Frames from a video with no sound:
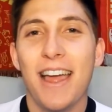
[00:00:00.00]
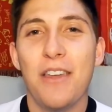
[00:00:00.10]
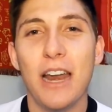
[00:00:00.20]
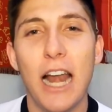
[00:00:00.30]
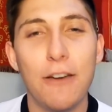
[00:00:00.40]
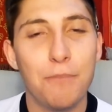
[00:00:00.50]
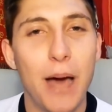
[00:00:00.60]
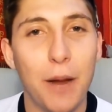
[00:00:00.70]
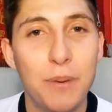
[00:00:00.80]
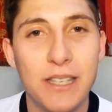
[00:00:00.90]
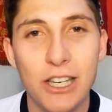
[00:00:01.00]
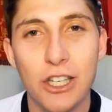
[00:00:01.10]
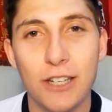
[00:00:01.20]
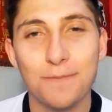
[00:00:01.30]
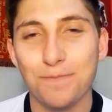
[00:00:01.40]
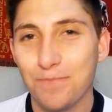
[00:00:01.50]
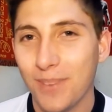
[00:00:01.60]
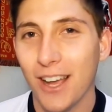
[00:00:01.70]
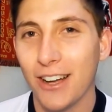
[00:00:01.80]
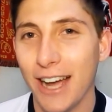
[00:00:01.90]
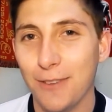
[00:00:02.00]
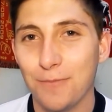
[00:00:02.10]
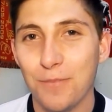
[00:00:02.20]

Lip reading: Then a left-back position. Okay,